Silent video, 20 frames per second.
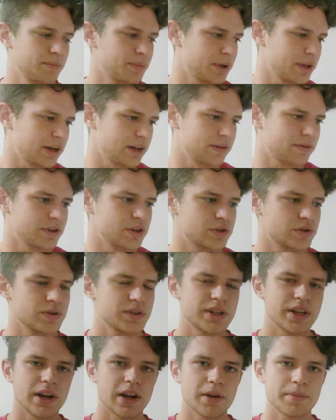But if he
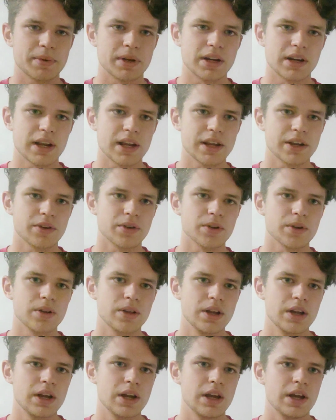shoots it up at an
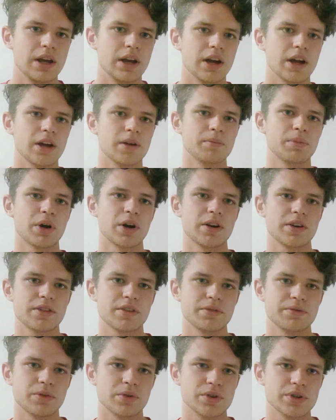angle, part of
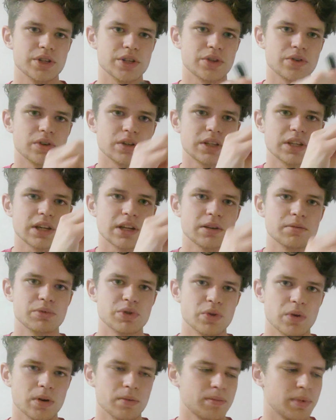the force is going to get
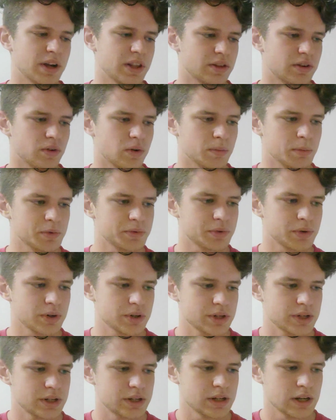absorbed by the normal
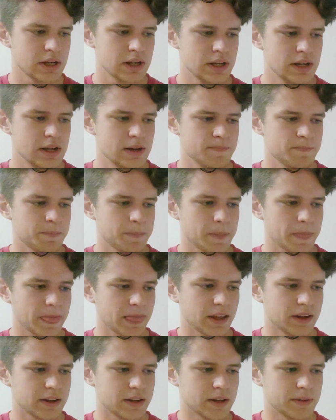force.
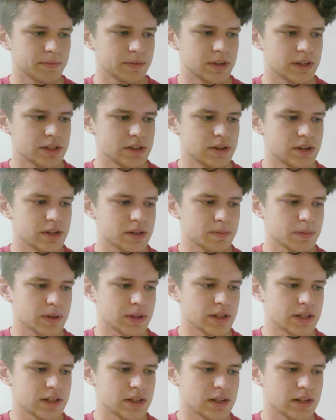Because you can split
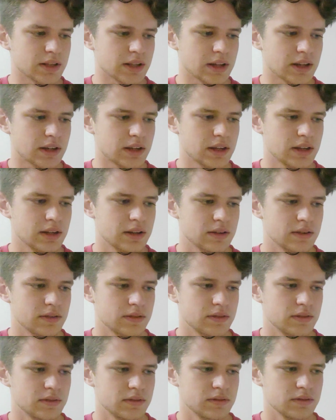this into like
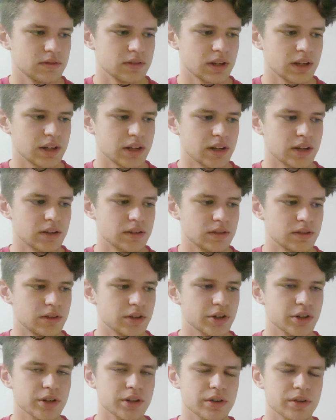
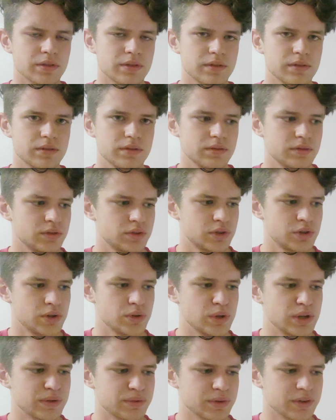your
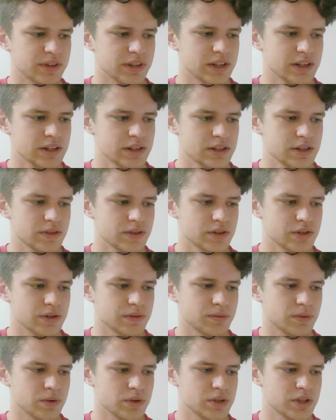two different things. So there's a
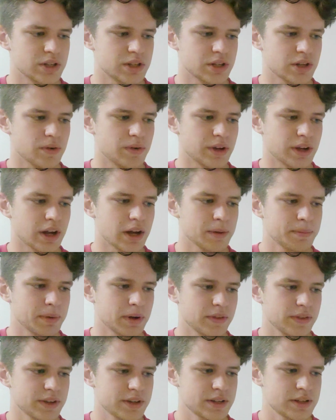force that's going up
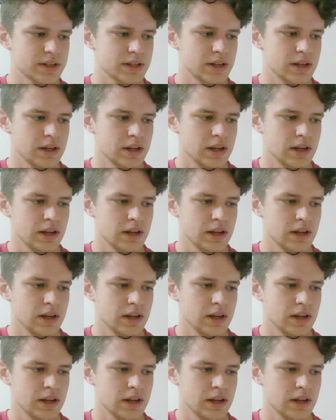on this,